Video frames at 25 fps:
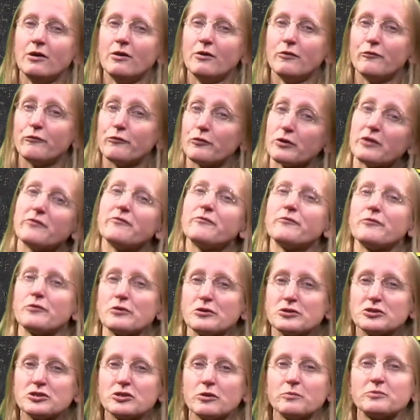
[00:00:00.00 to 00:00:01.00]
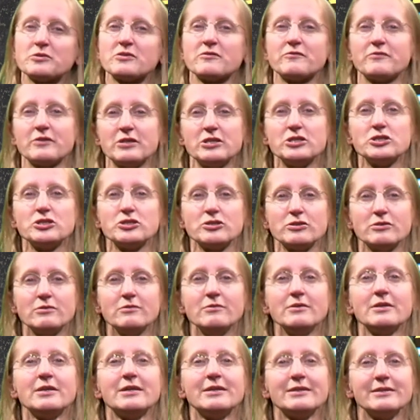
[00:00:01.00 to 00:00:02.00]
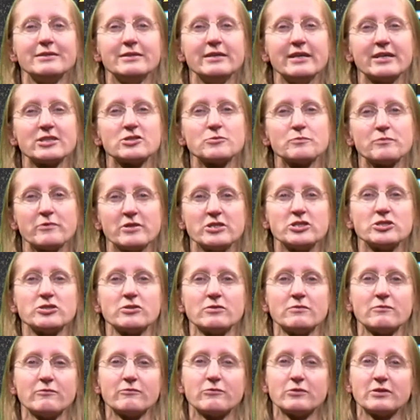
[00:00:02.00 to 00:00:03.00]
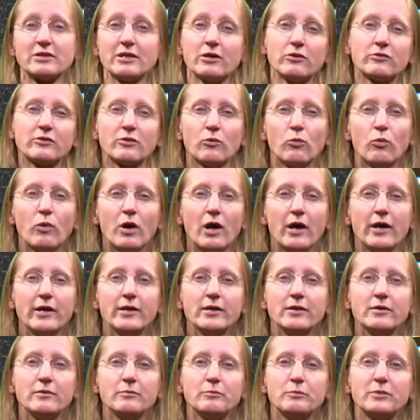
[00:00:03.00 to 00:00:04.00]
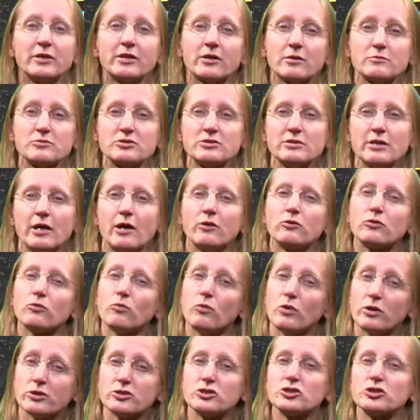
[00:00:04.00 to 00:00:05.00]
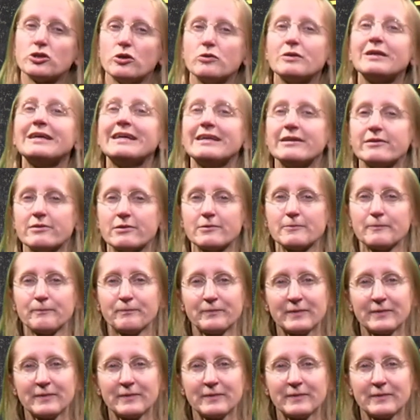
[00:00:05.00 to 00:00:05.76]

for the first observation, the expression for delta y becomes now the one shown here.